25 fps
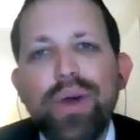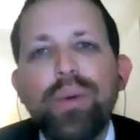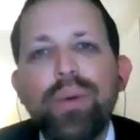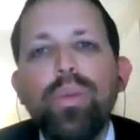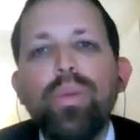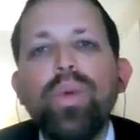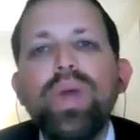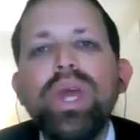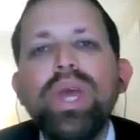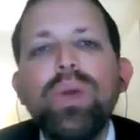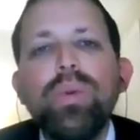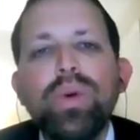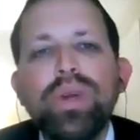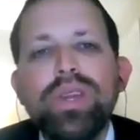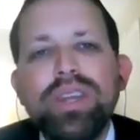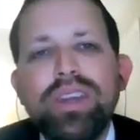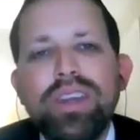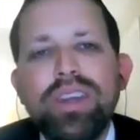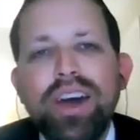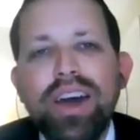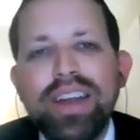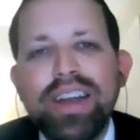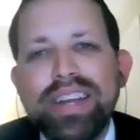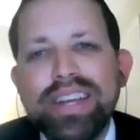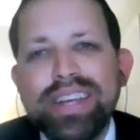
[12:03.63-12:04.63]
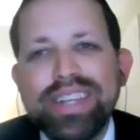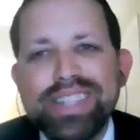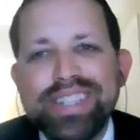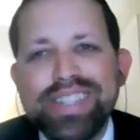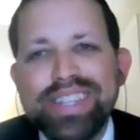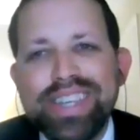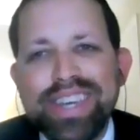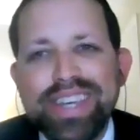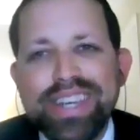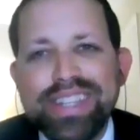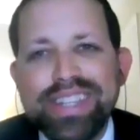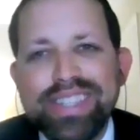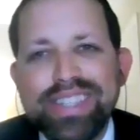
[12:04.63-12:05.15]
We would not
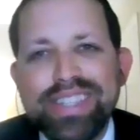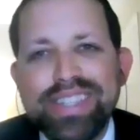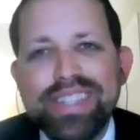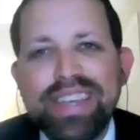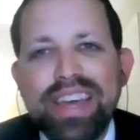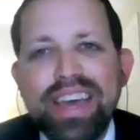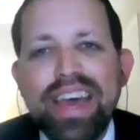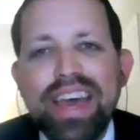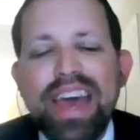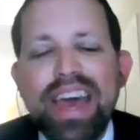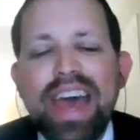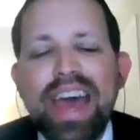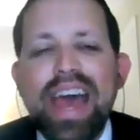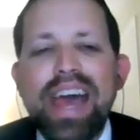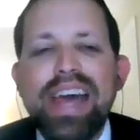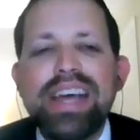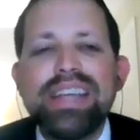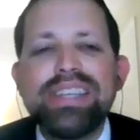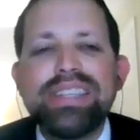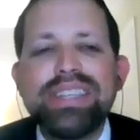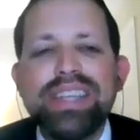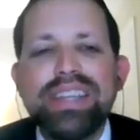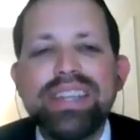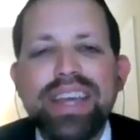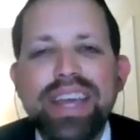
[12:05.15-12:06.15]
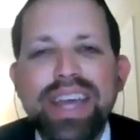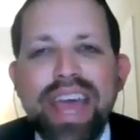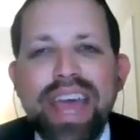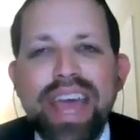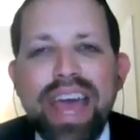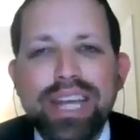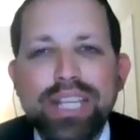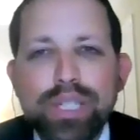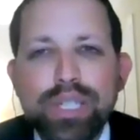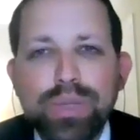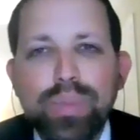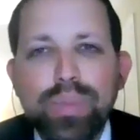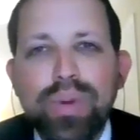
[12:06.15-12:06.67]
exist as a
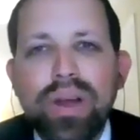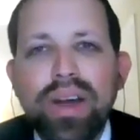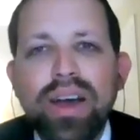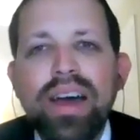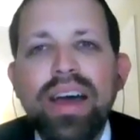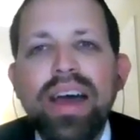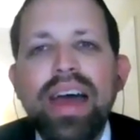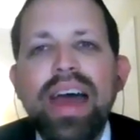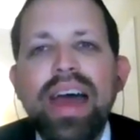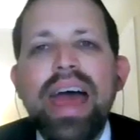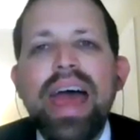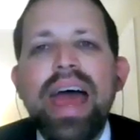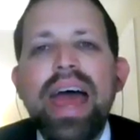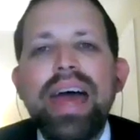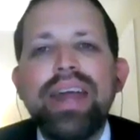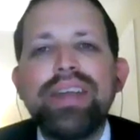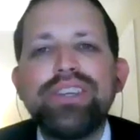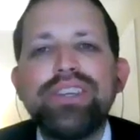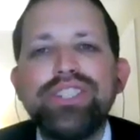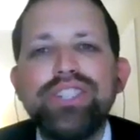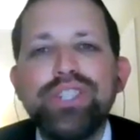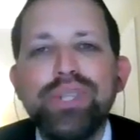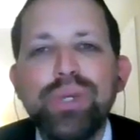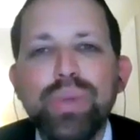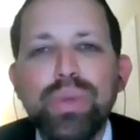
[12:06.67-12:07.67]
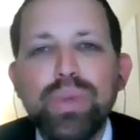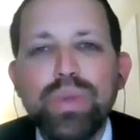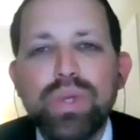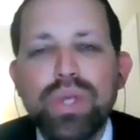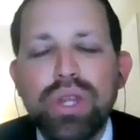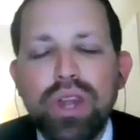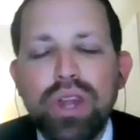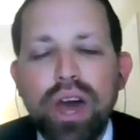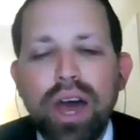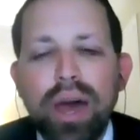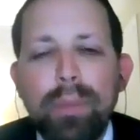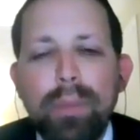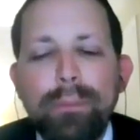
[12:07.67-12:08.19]
diaspora had Jews
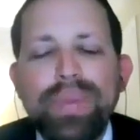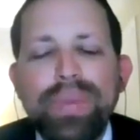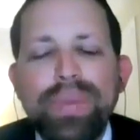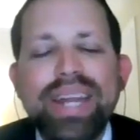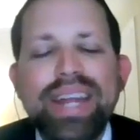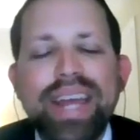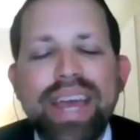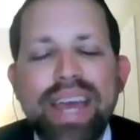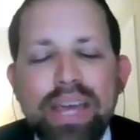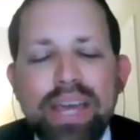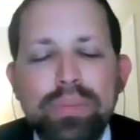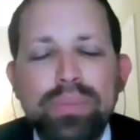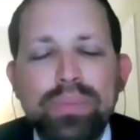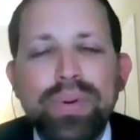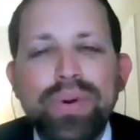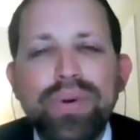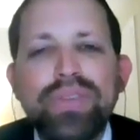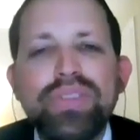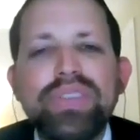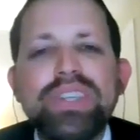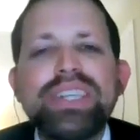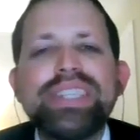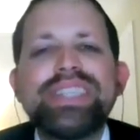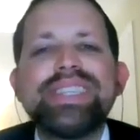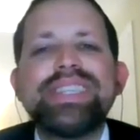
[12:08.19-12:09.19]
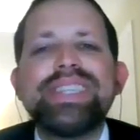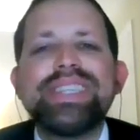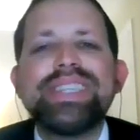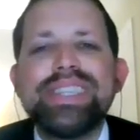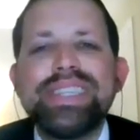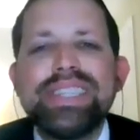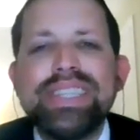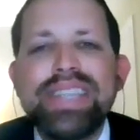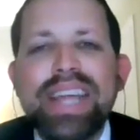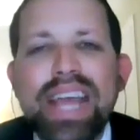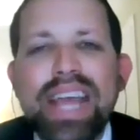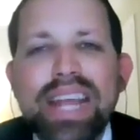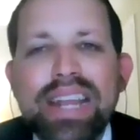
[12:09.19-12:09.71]
not been able to
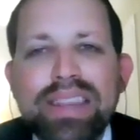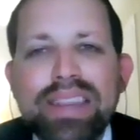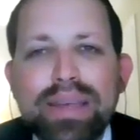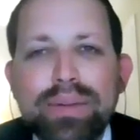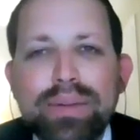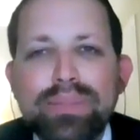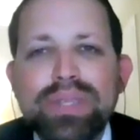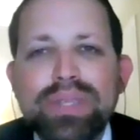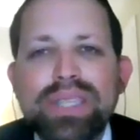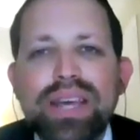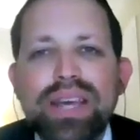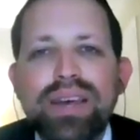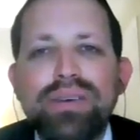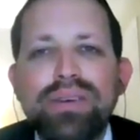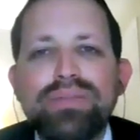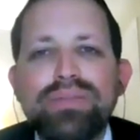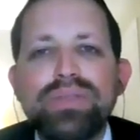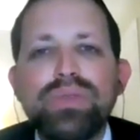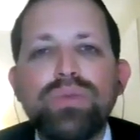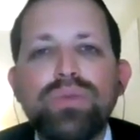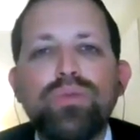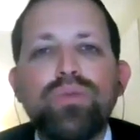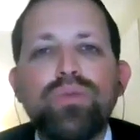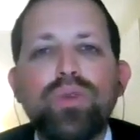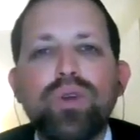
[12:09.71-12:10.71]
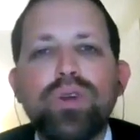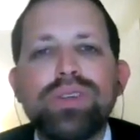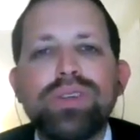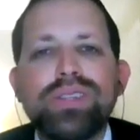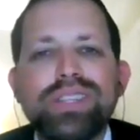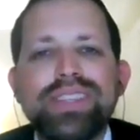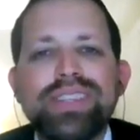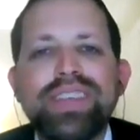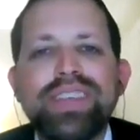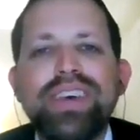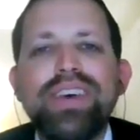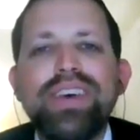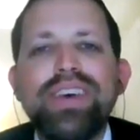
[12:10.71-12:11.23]
sustain themselves
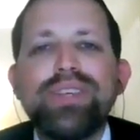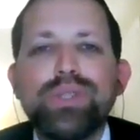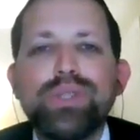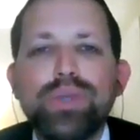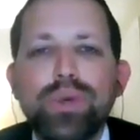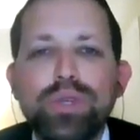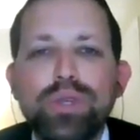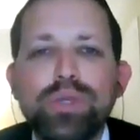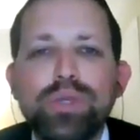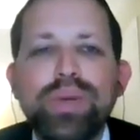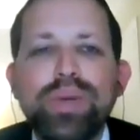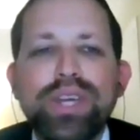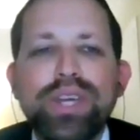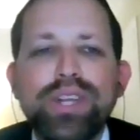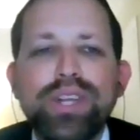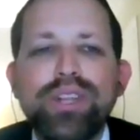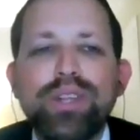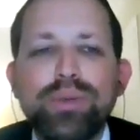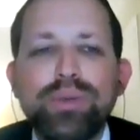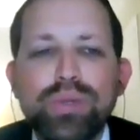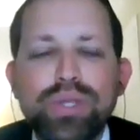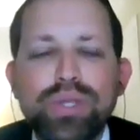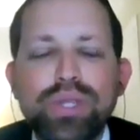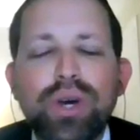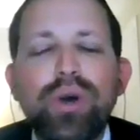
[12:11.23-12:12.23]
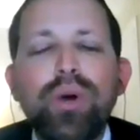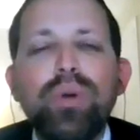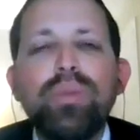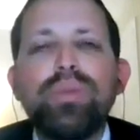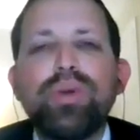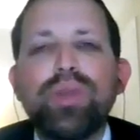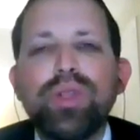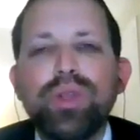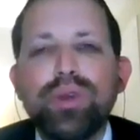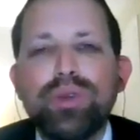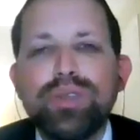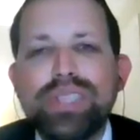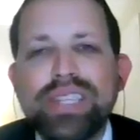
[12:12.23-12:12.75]
first, so to speak, close to home,
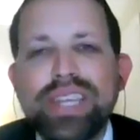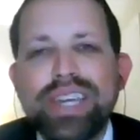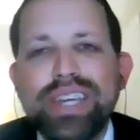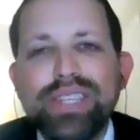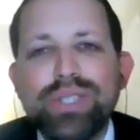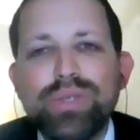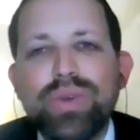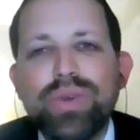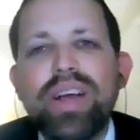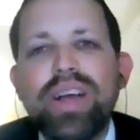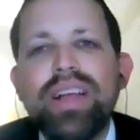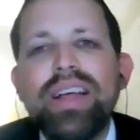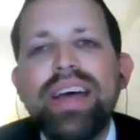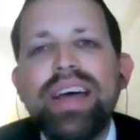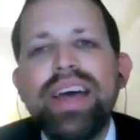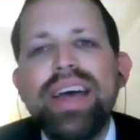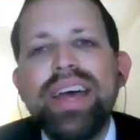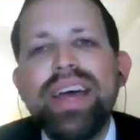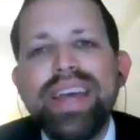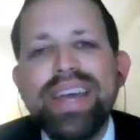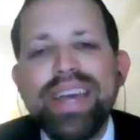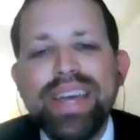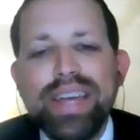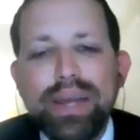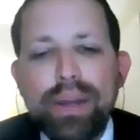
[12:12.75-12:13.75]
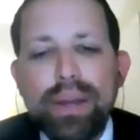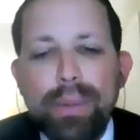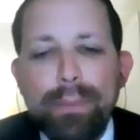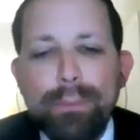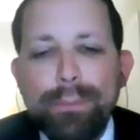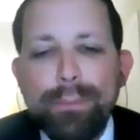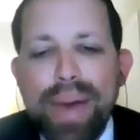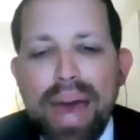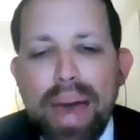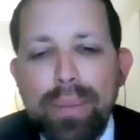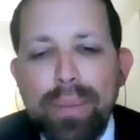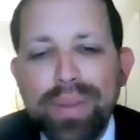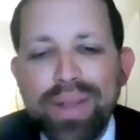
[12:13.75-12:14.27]
close to Israel, in
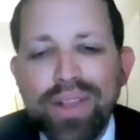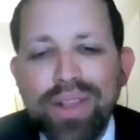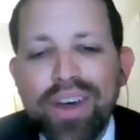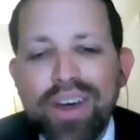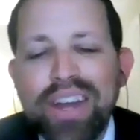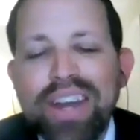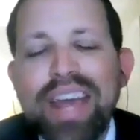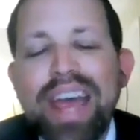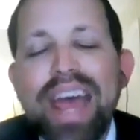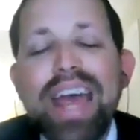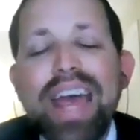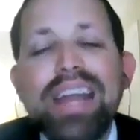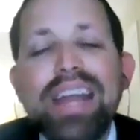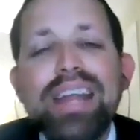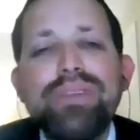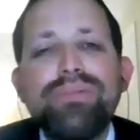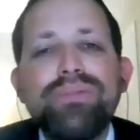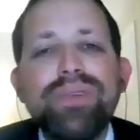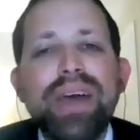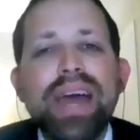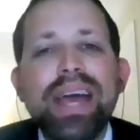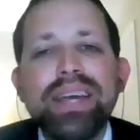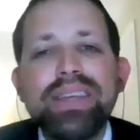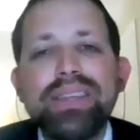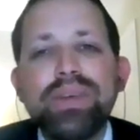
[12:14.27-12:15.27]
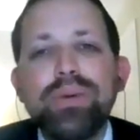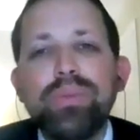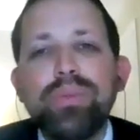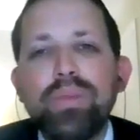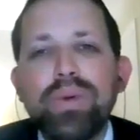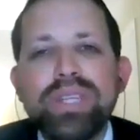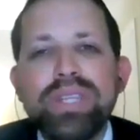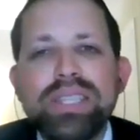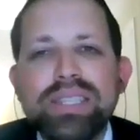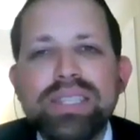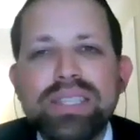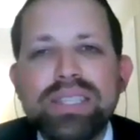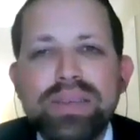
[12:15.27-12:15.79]
Babylon. And in fact, it
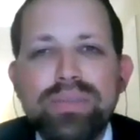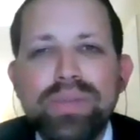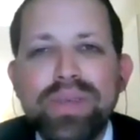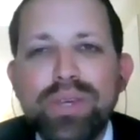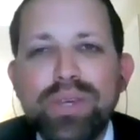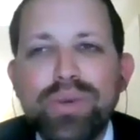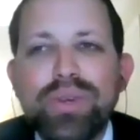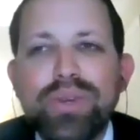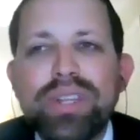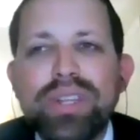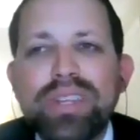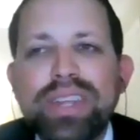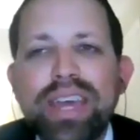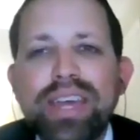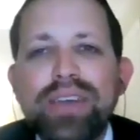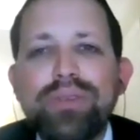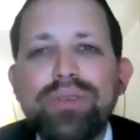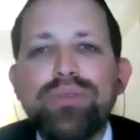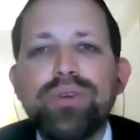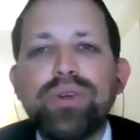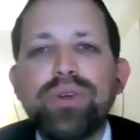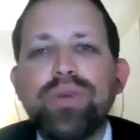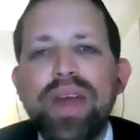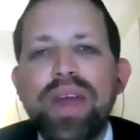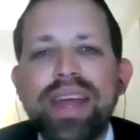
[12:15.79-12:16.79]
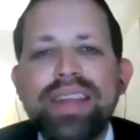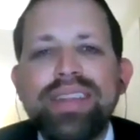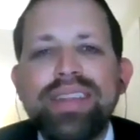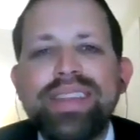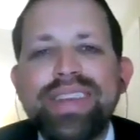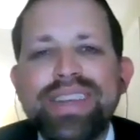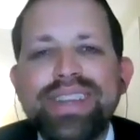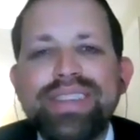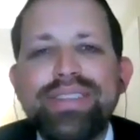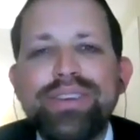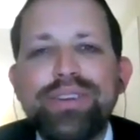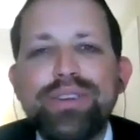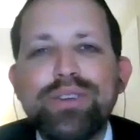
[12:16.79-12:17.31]
wasn't something you can take for
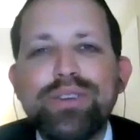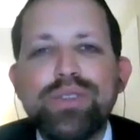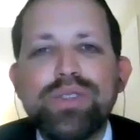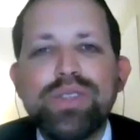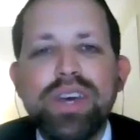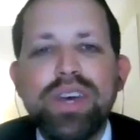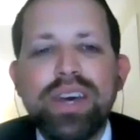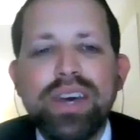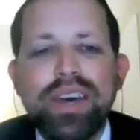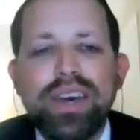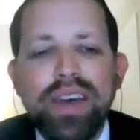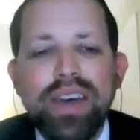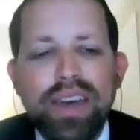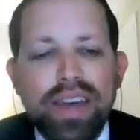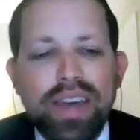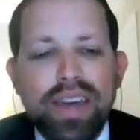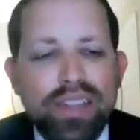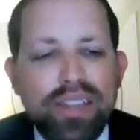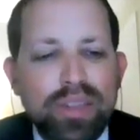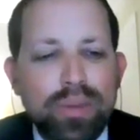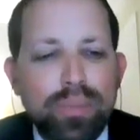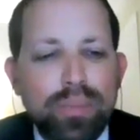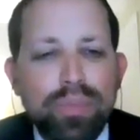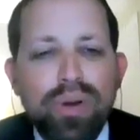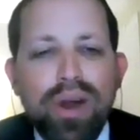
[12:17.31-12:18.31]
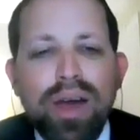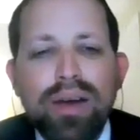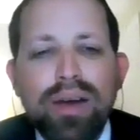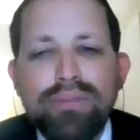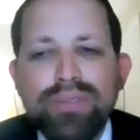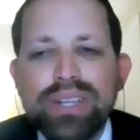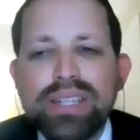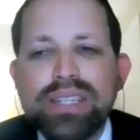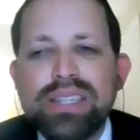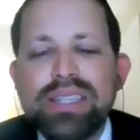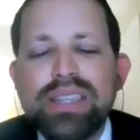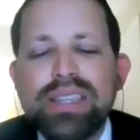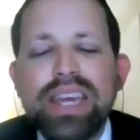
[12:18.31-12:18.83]
granted. There's in the
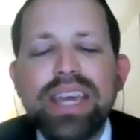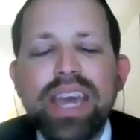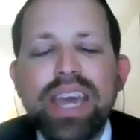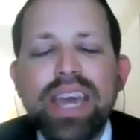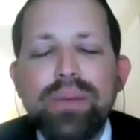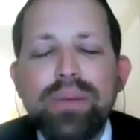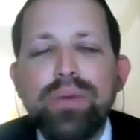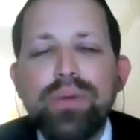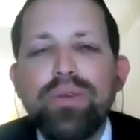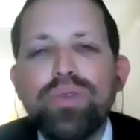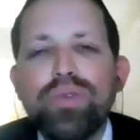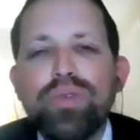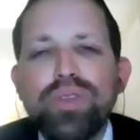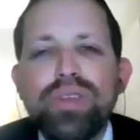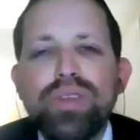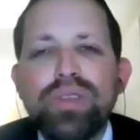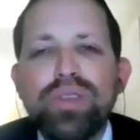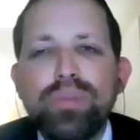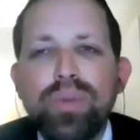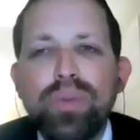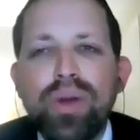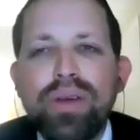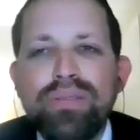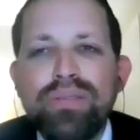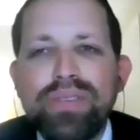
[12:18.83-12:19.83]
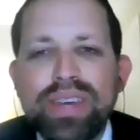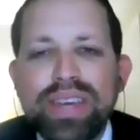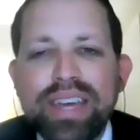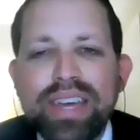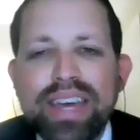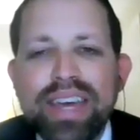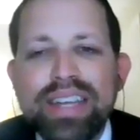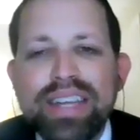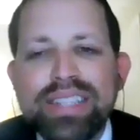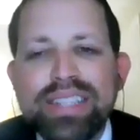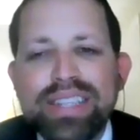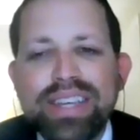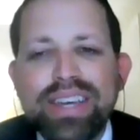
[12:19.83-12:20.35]
prophets, they came over to the prophet
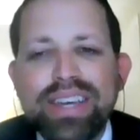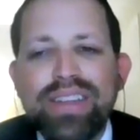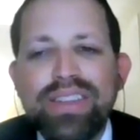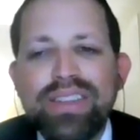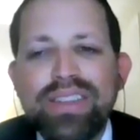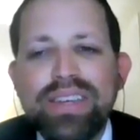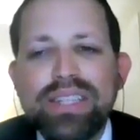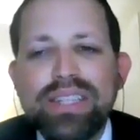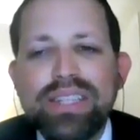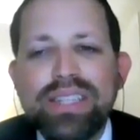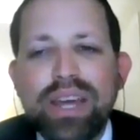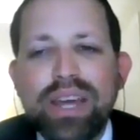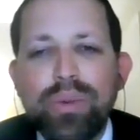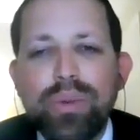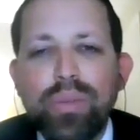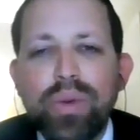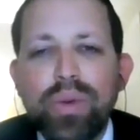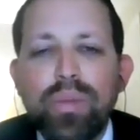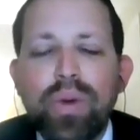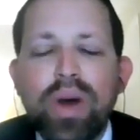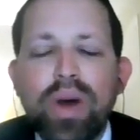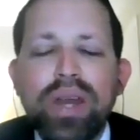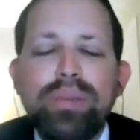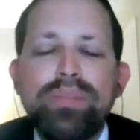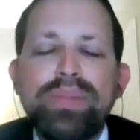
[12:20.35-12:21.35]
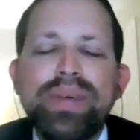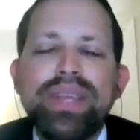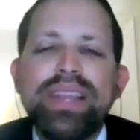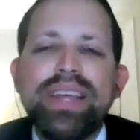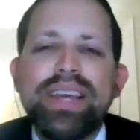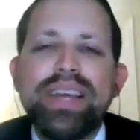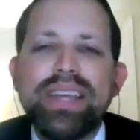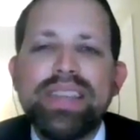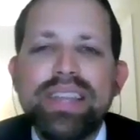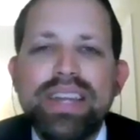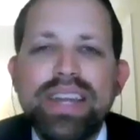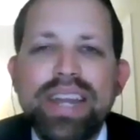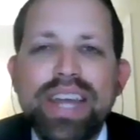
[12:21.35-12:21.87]
Yechezkel, they said, we want to be
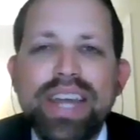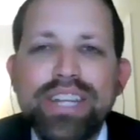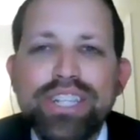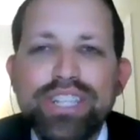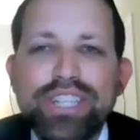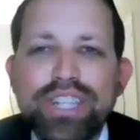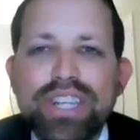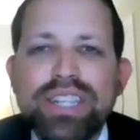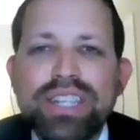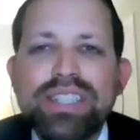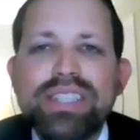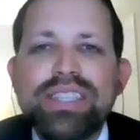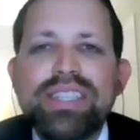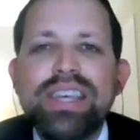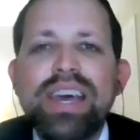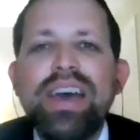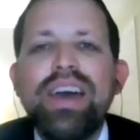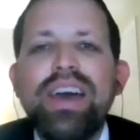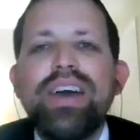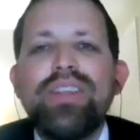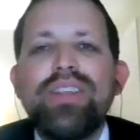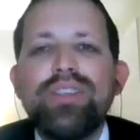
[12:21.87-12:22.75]
like the nations.